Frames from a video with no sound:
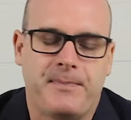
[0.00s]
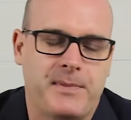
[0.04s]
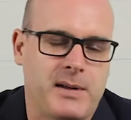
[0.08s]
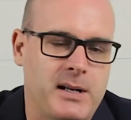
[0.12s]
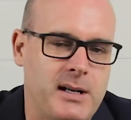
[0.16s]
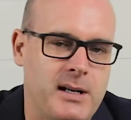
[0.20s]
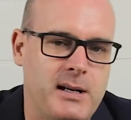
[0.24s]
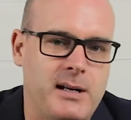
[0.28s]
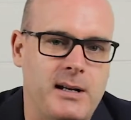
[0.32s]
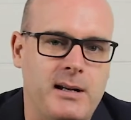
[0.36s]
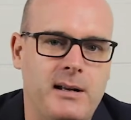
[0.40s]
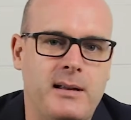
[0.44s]

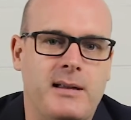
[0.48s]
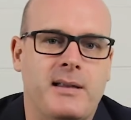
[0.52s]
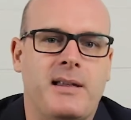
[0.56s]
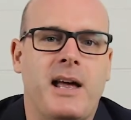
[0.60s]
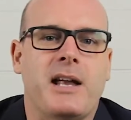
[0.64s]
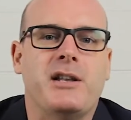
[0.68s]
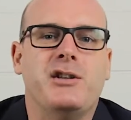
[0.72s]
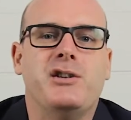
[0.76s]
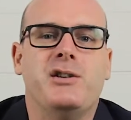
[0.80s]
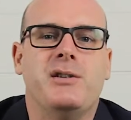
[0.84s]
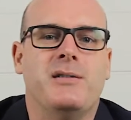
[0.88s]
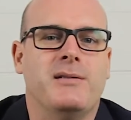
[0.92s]

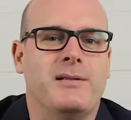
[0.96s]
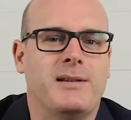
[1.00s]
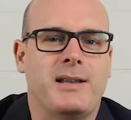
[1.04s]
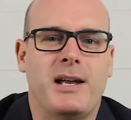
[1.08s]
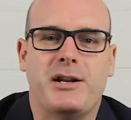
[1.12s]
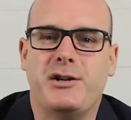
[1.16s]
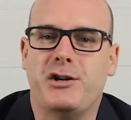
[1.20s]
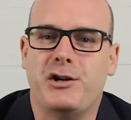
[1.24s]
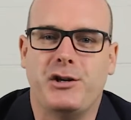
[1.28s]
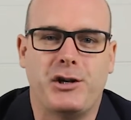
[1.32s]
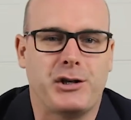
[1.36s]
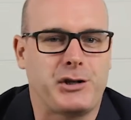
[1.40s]

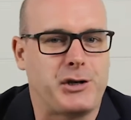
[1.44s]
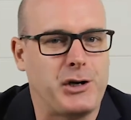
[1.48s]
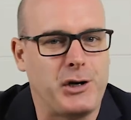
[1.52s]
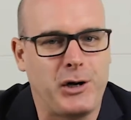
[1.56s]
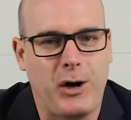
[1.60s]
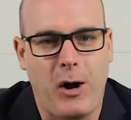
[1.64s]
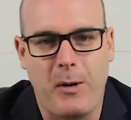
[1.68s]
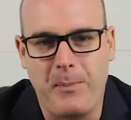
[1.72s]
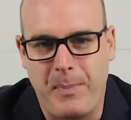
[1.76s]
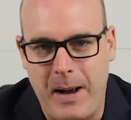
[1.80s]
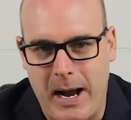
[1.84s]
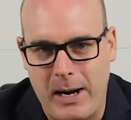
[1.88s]
then you're just going
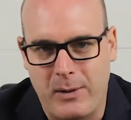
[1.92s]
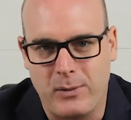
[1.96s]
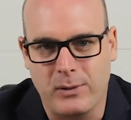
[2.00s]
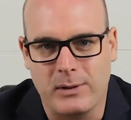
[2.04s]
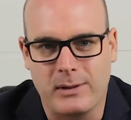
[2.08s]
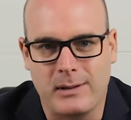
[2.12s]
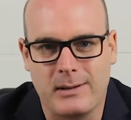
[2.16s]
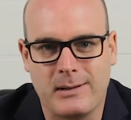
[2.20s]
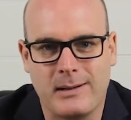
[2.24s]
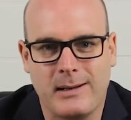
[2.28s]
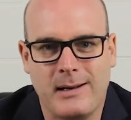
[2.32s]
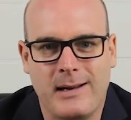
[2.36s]
to go
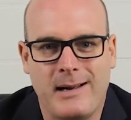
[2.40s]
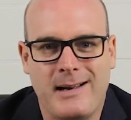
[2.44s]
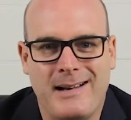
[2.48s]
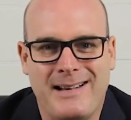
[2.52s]
backwards.